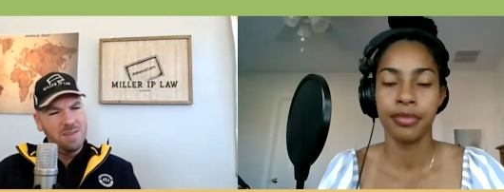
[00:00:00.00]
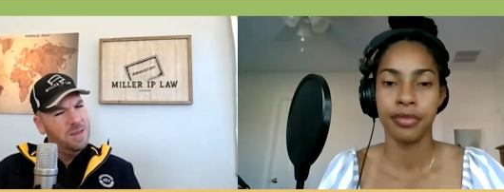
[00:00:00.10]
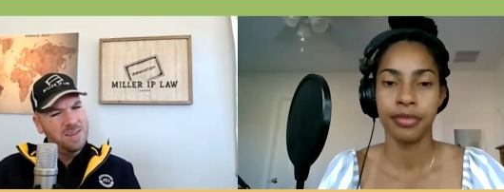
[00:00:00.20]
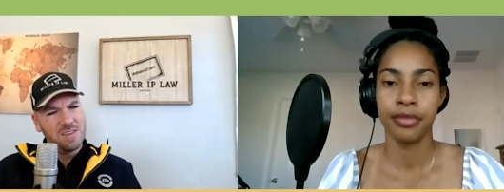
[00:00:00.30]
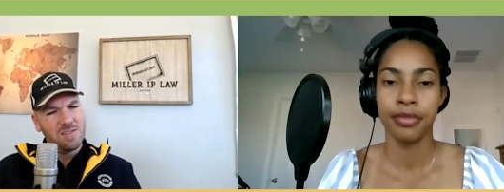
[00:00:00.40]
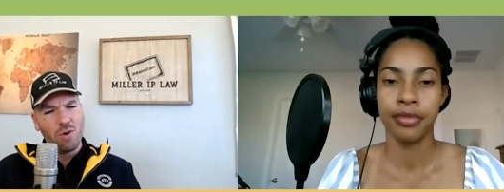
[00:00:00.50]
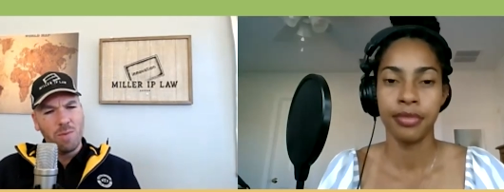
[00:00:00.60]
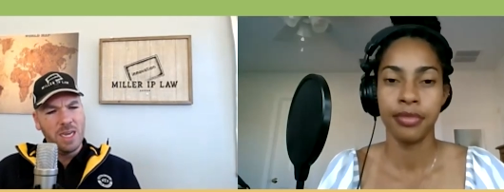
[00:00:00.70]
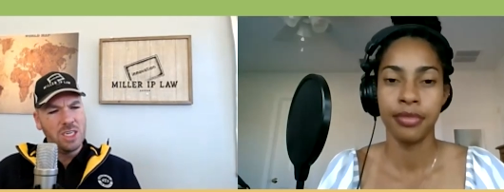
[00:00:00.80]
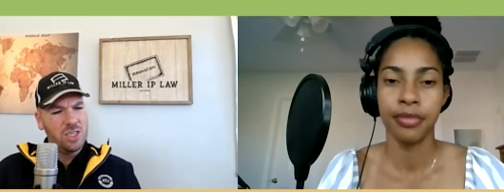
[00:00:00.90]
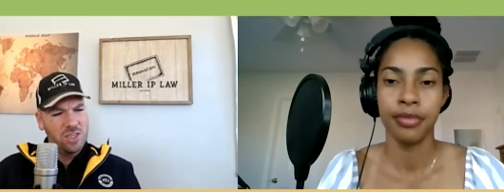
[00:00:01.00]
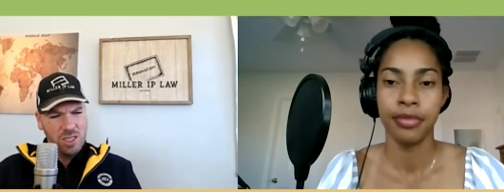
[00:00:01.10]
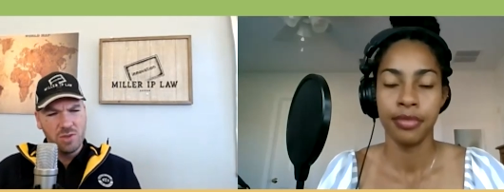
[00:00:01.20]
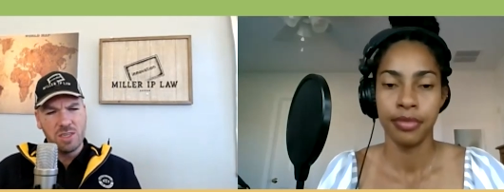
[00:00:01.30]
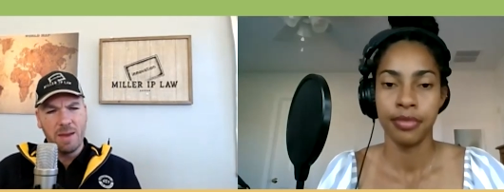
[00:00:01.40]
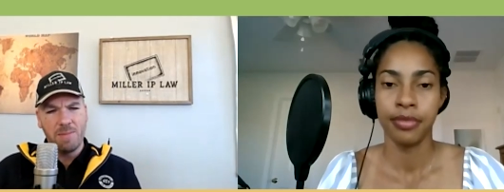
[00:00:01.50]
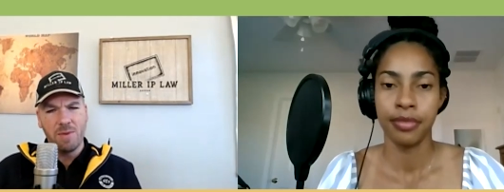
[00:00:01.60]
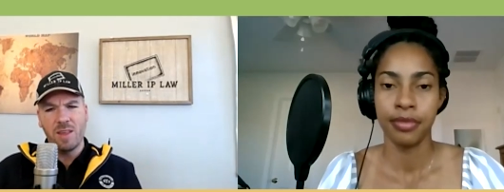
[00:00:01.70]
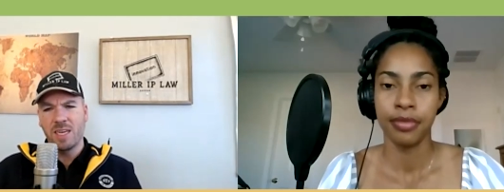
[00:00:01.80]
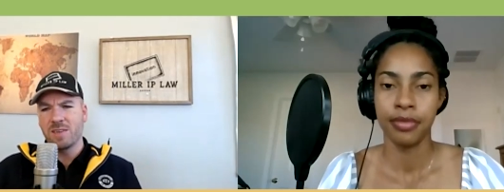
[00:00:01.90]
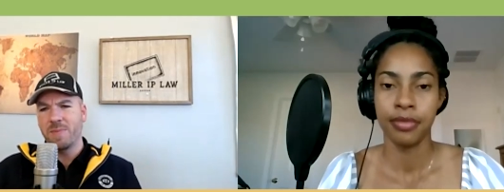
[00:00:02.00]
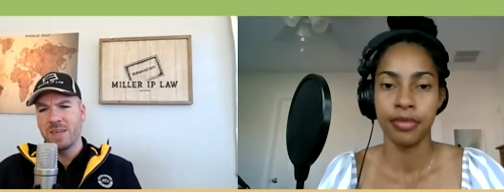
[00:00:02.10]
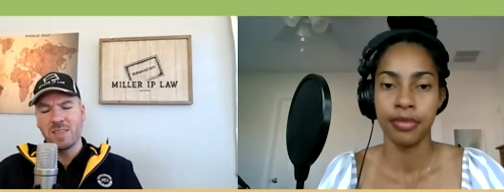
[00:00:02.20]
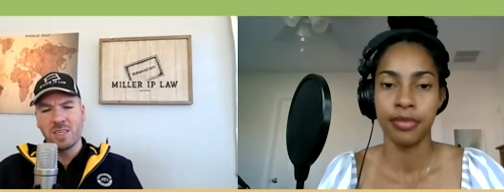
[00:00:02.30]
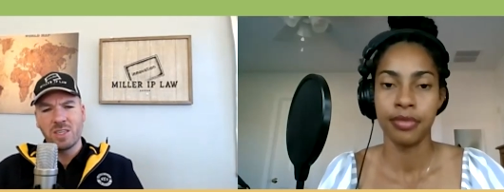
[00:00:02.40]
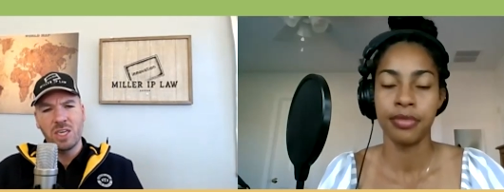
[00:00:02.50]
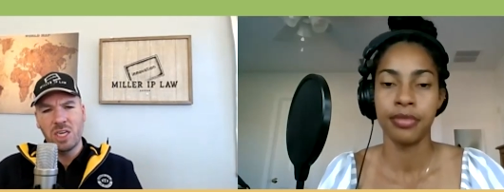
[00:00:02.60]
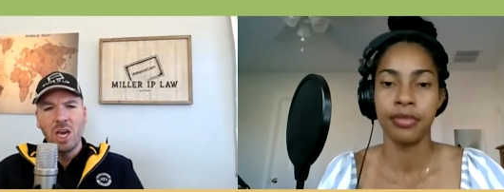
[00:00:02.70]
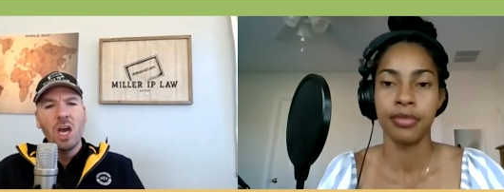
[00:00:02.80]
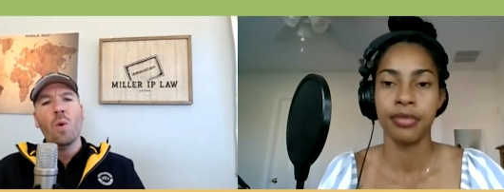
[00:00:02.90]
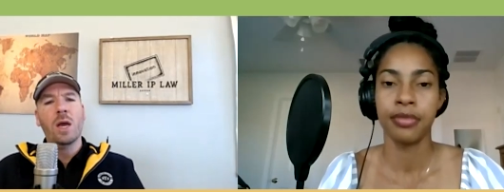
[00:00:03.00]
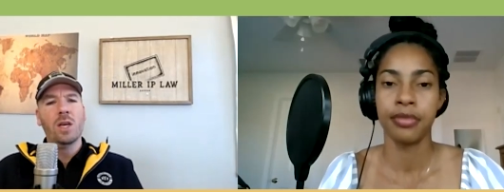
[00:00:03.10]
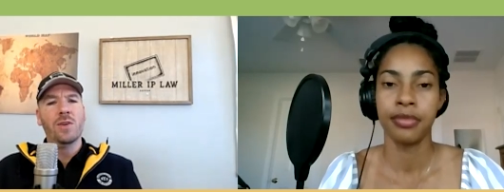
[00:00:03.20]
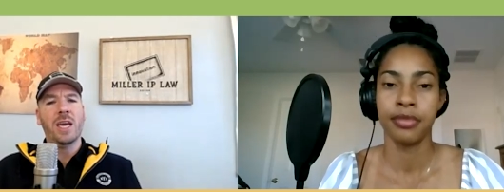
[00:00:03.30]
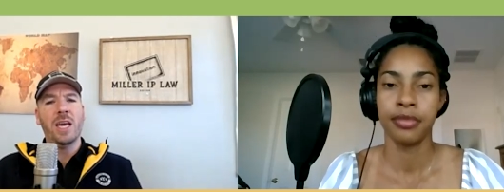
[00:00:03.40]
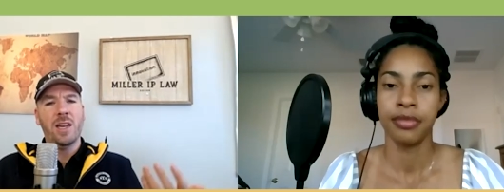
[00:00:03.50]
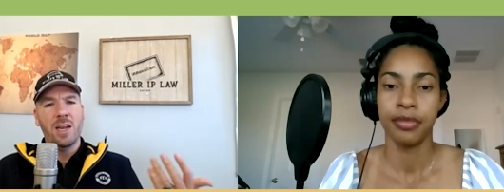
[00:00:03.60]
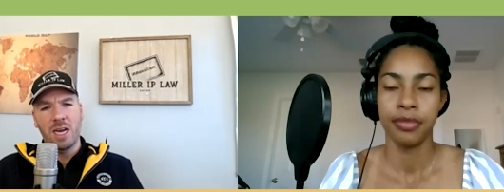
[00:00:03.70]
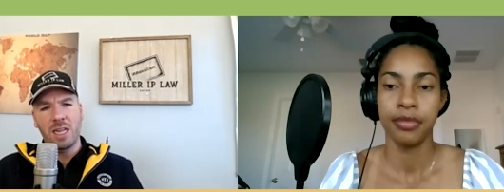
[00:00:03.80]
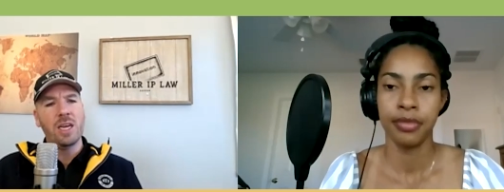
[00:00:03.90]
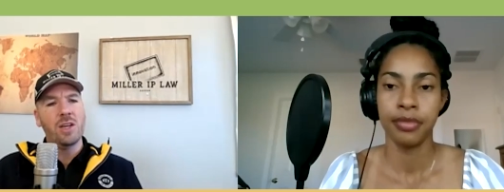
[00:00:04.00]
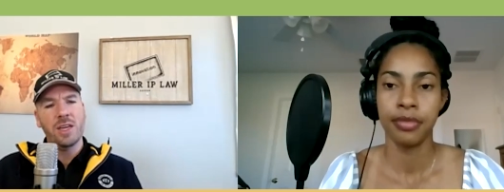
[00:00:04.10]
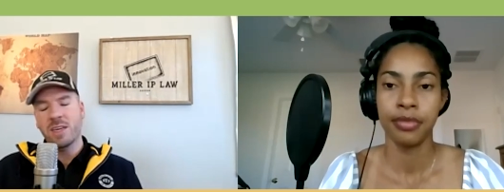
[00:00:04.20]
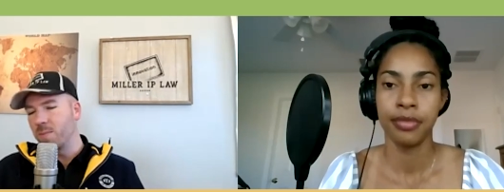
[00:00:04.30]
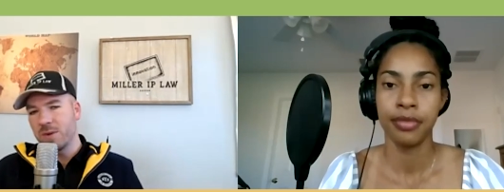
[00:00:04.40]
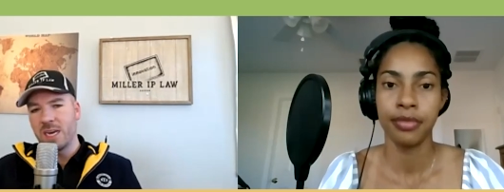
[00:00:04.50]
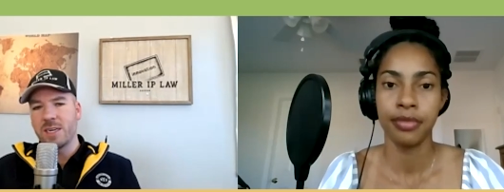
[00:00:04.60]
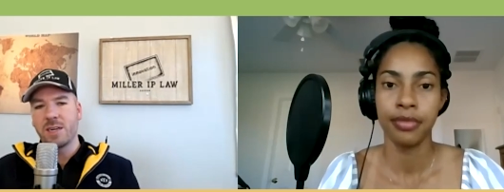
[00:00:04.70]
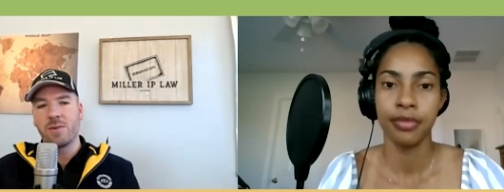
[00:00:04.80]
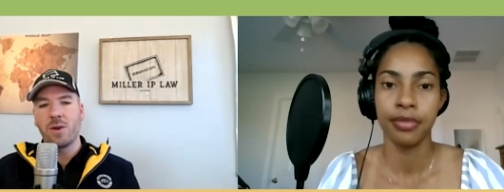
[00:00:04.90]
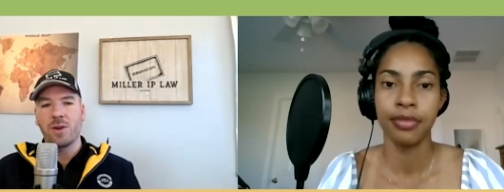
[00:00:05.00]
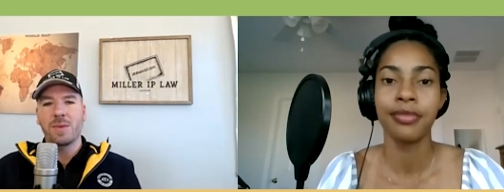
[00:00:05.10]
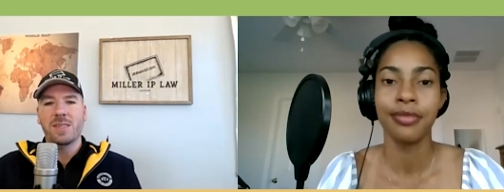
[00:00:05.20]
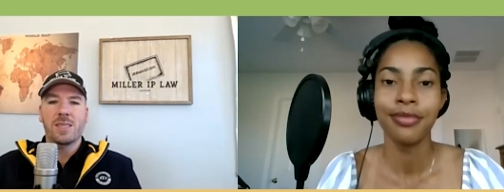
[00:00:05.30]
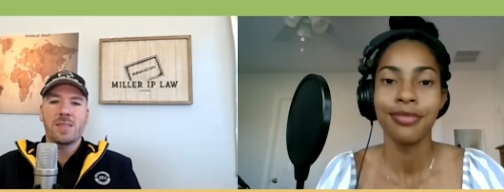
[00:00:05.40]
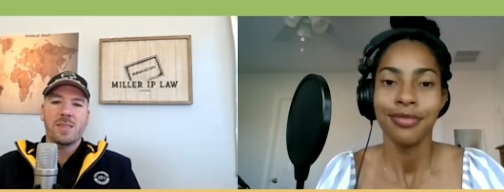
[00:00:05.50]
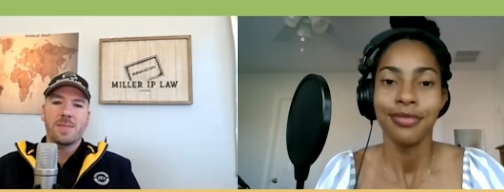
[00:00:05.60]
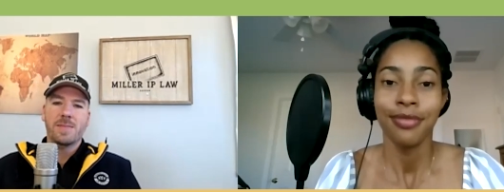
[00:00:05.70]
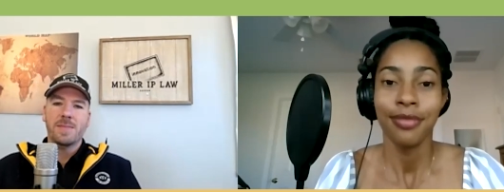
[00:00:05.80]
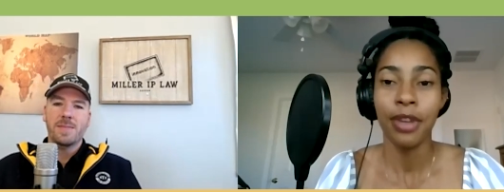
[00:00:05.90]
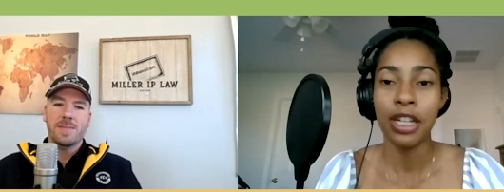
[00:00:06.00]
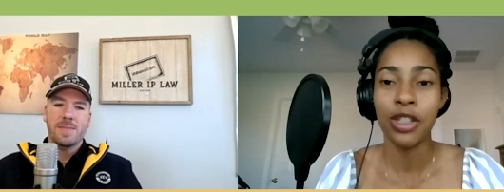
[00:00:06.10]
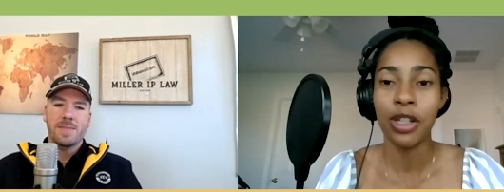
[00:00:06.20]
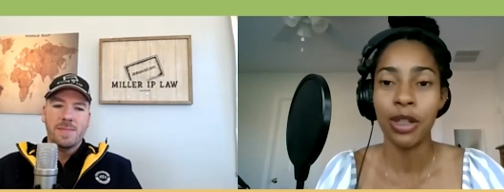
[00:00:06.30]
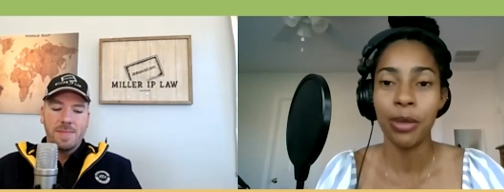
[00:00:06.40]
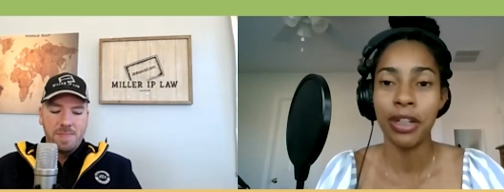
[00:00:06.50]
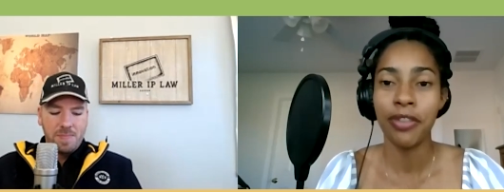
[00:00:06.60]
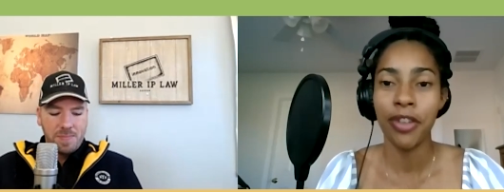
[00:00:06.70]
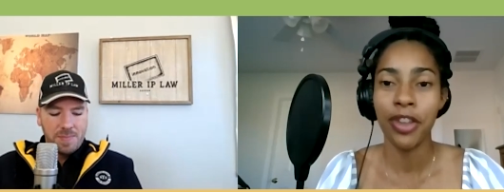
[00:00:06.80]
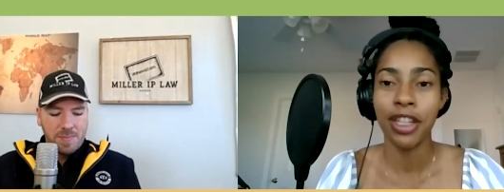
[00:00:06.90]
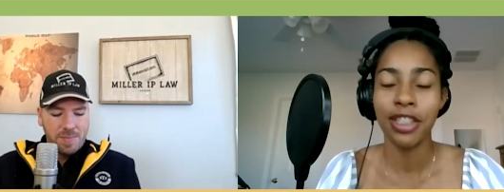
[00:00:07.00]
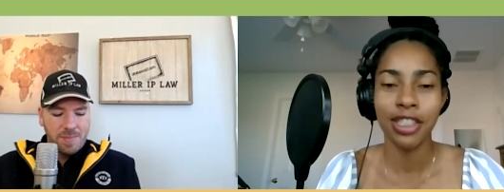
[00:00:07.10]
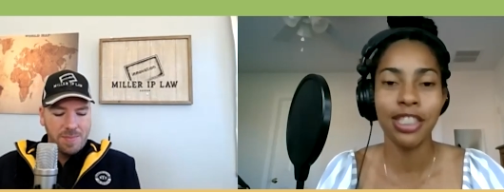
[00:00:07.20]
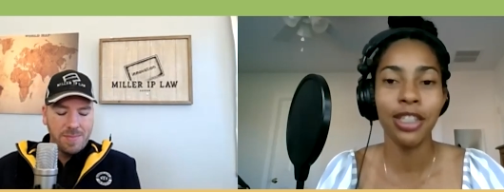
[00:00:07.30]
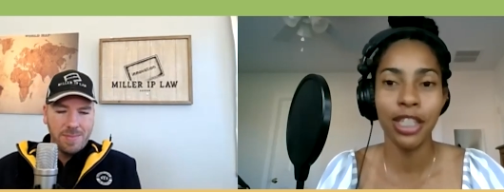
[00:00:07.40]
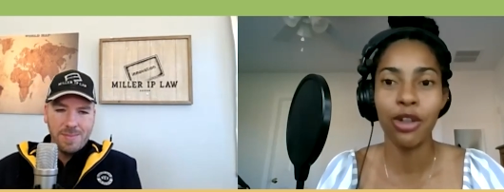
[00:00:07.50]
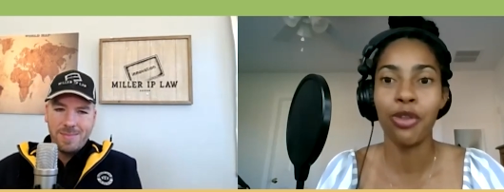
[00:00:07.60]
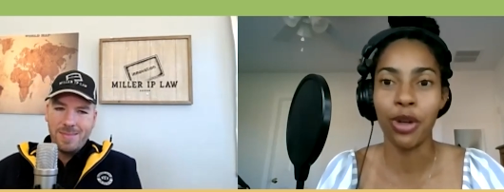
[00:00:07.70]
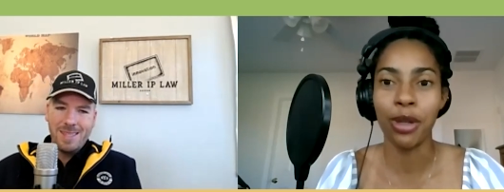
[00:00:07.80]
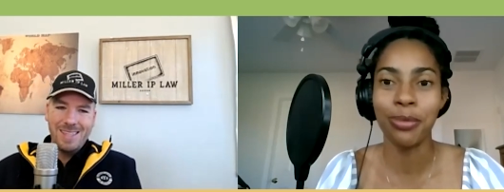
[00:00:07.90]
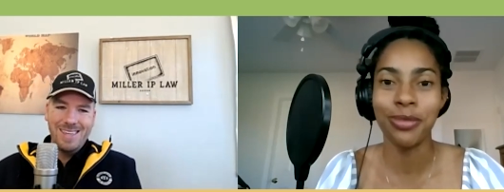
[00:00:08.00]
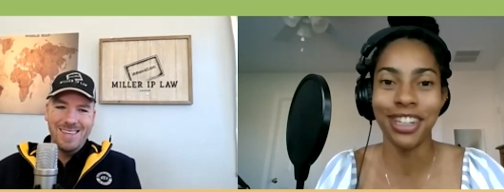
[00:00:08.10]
Speaker 1: business formations, and those type of things. Basically, what you'll need uh, legally to protect and grow your business.
Speaker 2: Nice. So a little bit of everything just in a legal form.